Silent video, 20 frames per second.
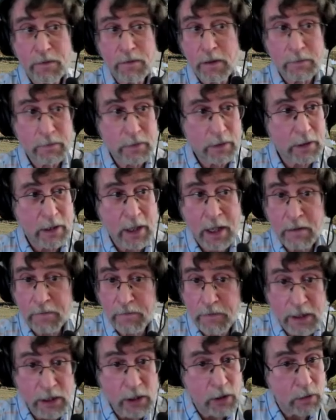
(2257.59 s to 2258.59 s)
a lot
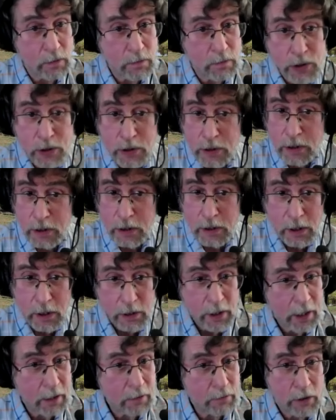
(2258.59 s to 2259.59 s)
of legumes,
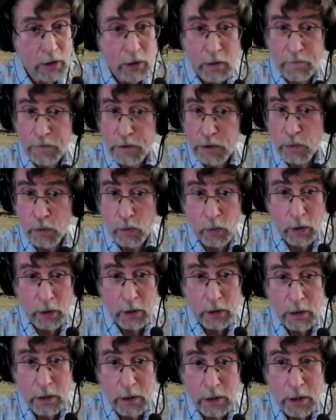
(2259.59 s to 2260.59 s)
a lot of clovers will
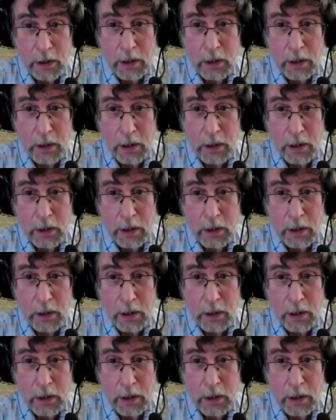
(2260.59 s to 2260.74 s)
work.